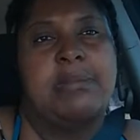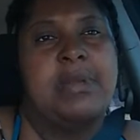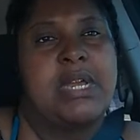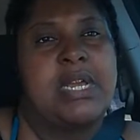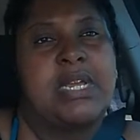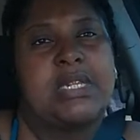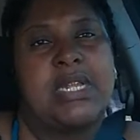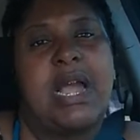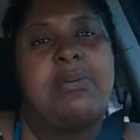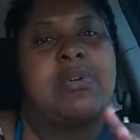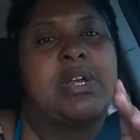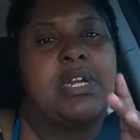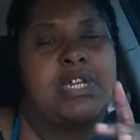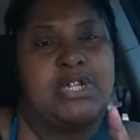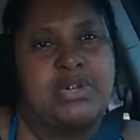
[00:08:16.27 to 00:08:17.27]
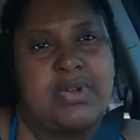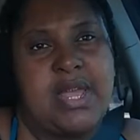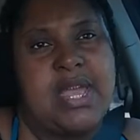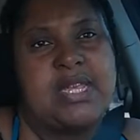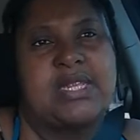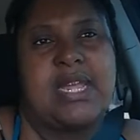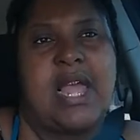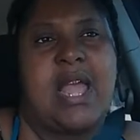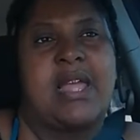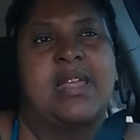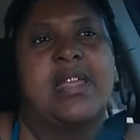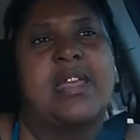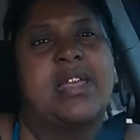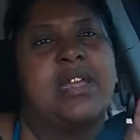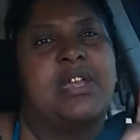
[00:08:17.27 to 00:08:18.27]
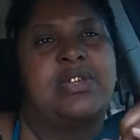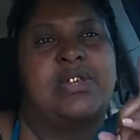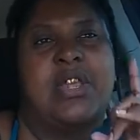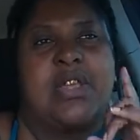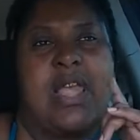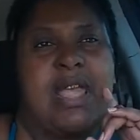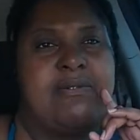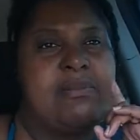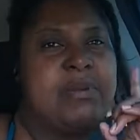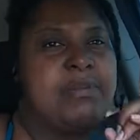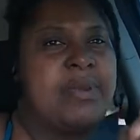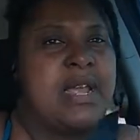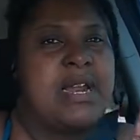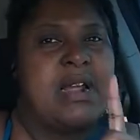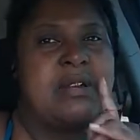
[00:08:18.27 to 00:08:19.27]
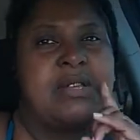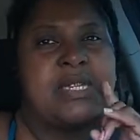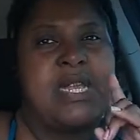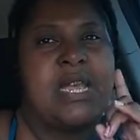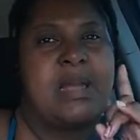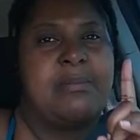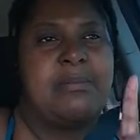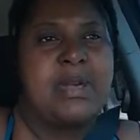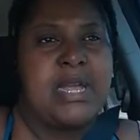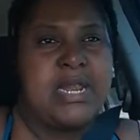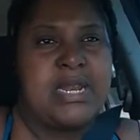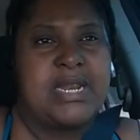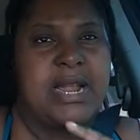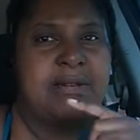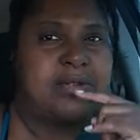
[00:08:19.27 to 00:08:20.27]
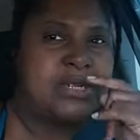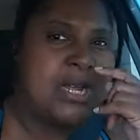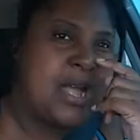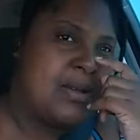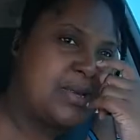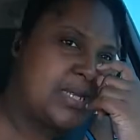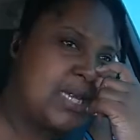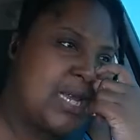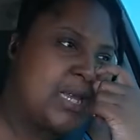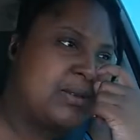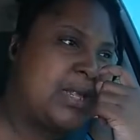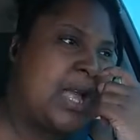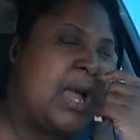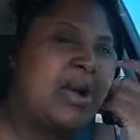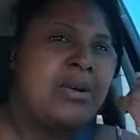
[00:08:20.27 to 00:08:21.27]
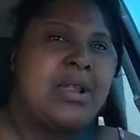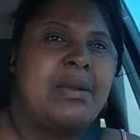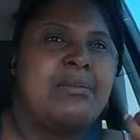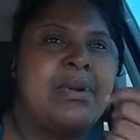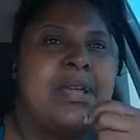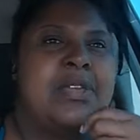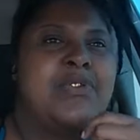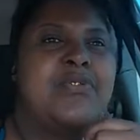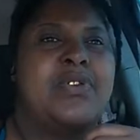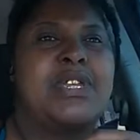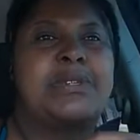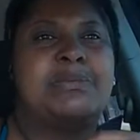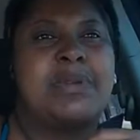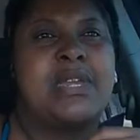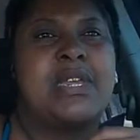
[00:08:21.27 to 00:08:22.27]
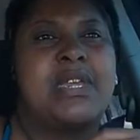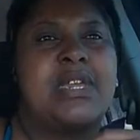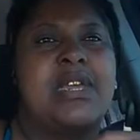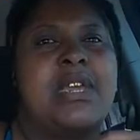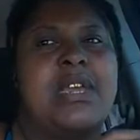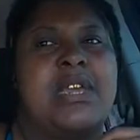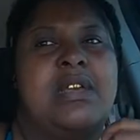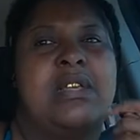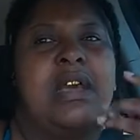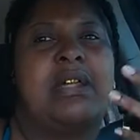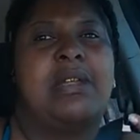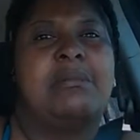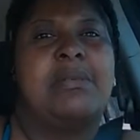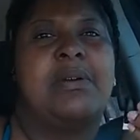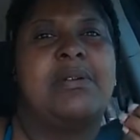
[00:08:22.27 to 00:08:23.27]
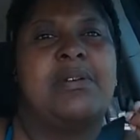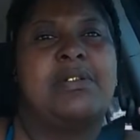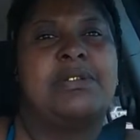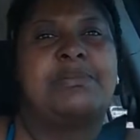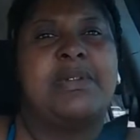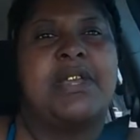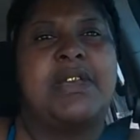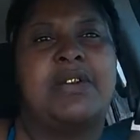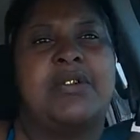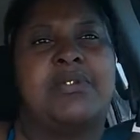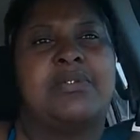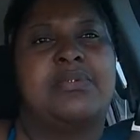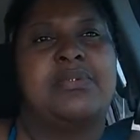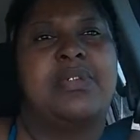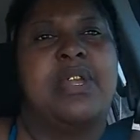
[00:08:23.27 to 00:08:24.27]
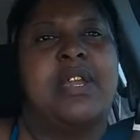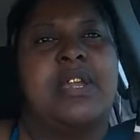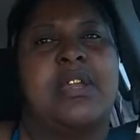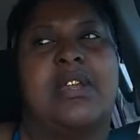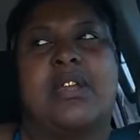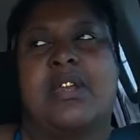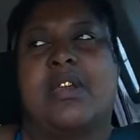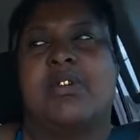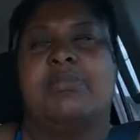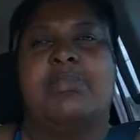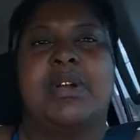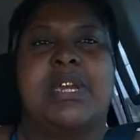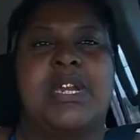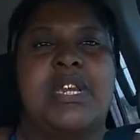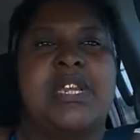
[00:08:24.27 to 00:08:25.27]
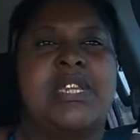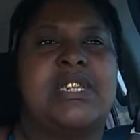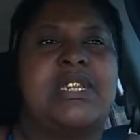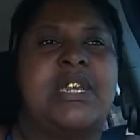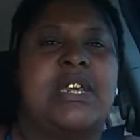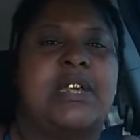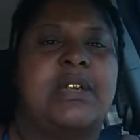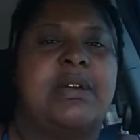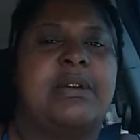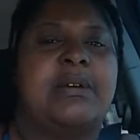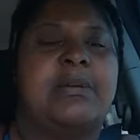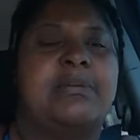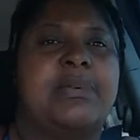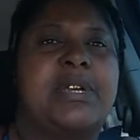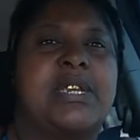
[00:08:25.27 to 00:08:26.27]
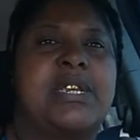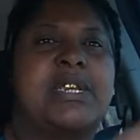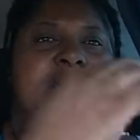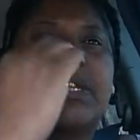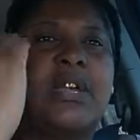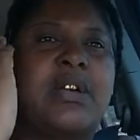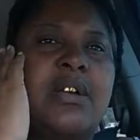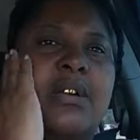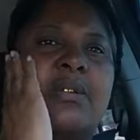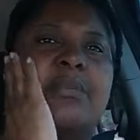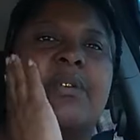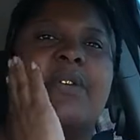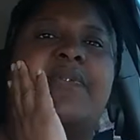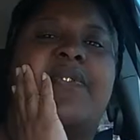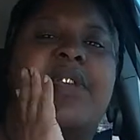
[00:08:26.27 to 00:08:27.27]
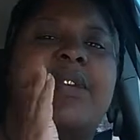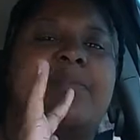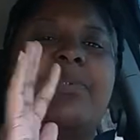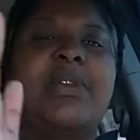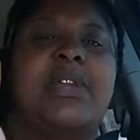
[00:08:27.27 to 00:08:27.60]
because I will cut your ass out. Because you ain't be paying all this damn money, like Rashad was saying, like all that money you finna spend, like all that money you going to spend on, you know, booking this event